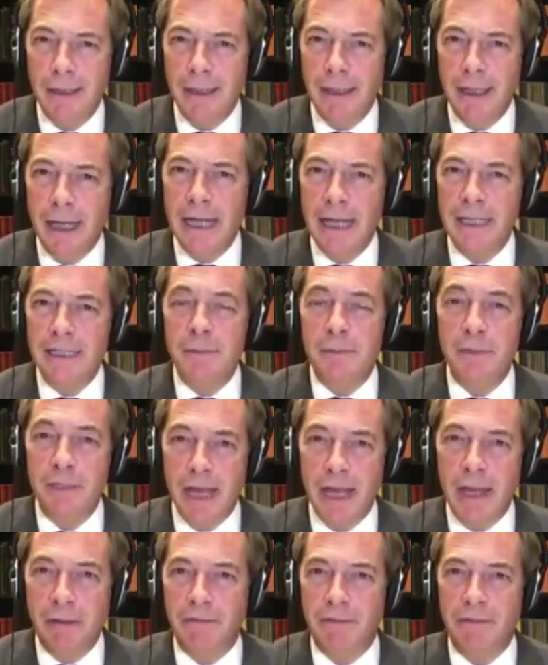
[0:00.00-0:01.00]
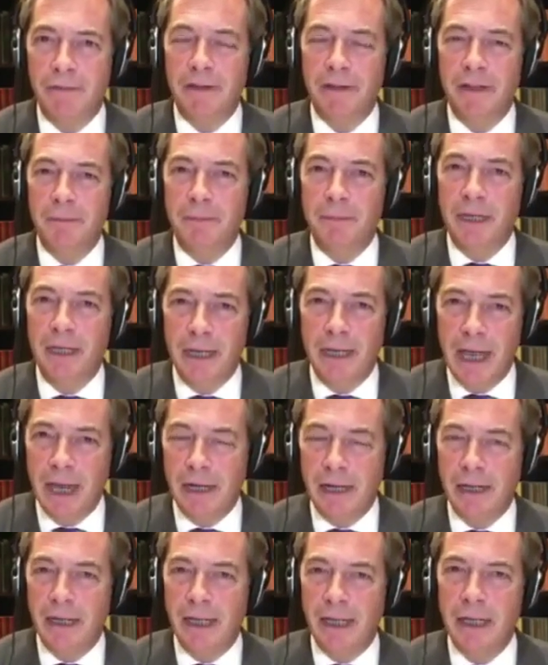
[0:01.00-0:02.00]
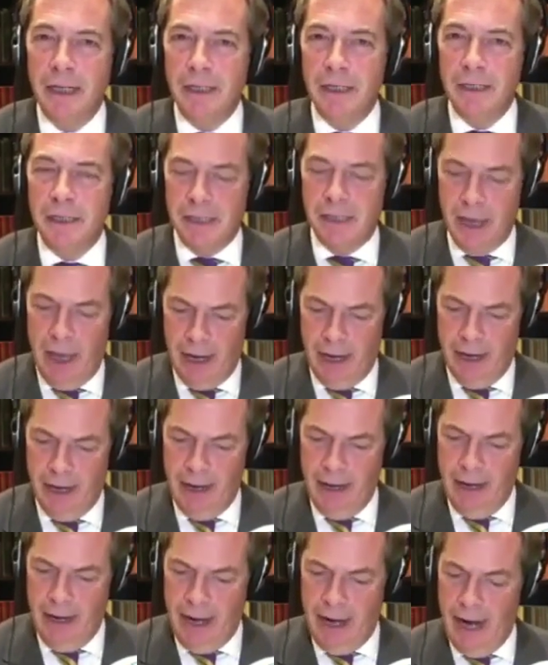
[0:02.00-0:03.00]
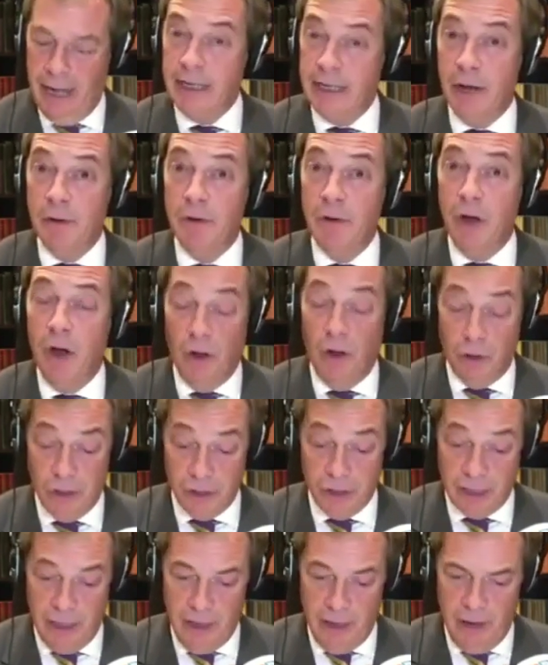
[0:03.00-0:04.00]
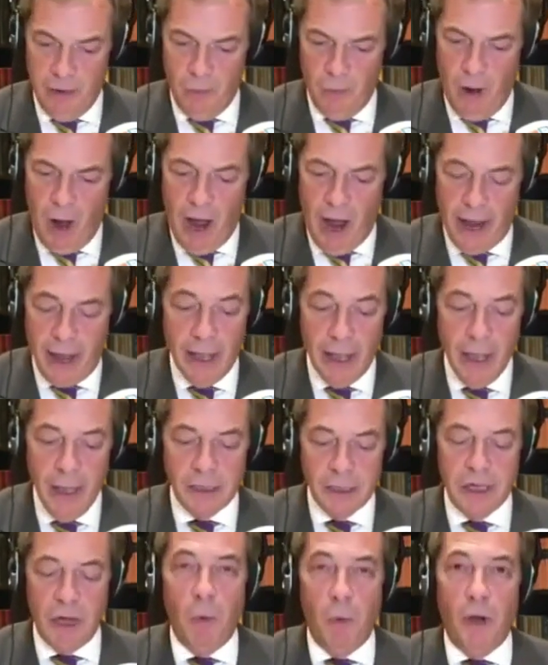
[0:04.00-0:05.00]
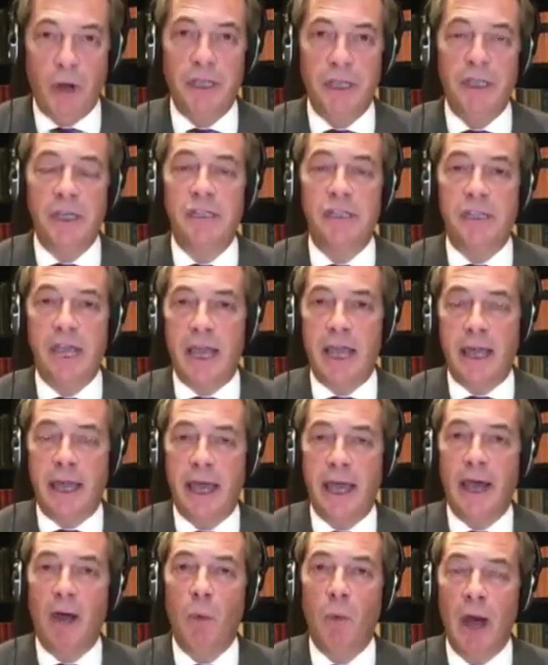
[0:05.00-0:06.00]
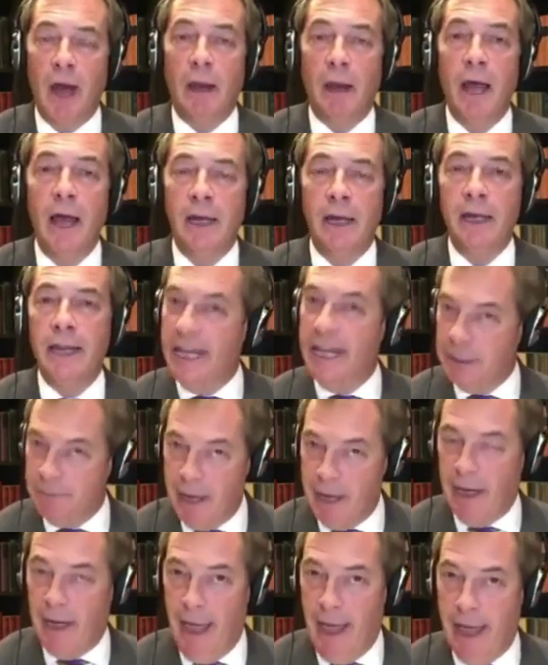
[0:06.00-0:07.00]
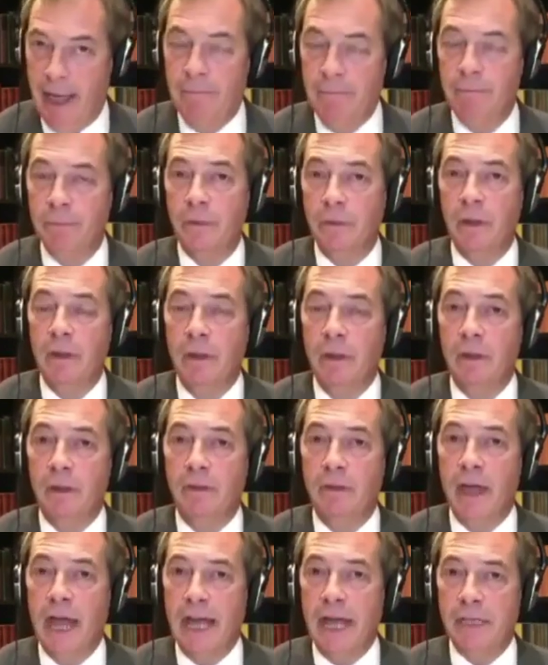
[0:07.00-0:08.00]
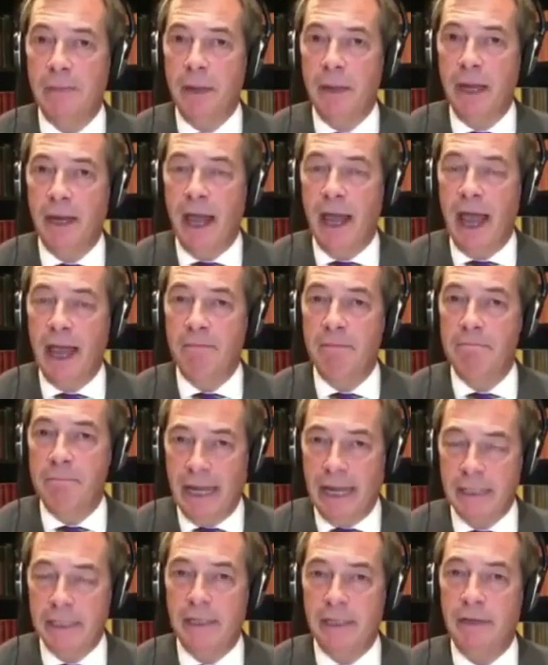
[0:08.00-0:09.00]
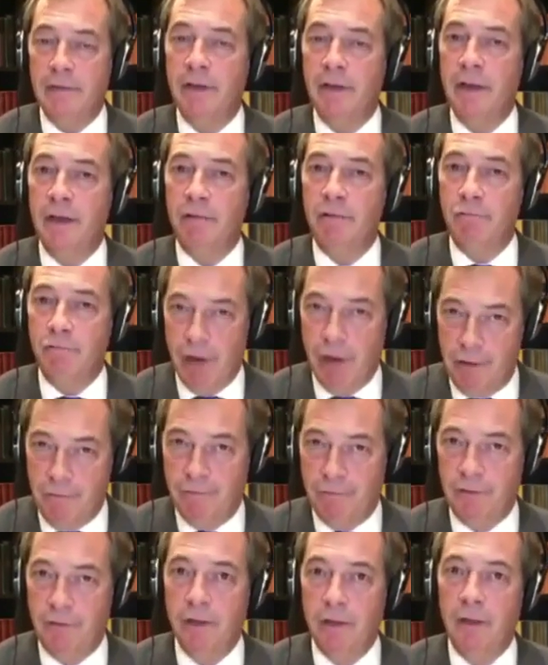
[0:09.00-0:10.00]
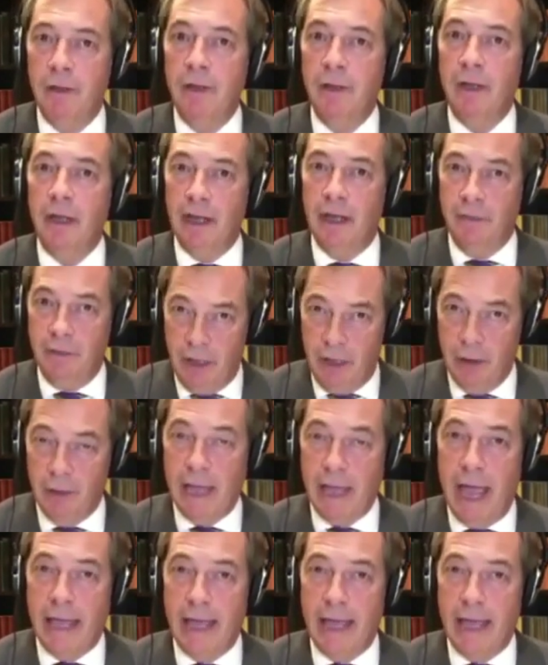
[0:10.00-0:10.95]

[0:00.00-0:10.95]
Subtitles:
has himself been in Italy today. I don't honestly know why. So what is at stake here? Well, let's be clear. There has been a massive rift in the UK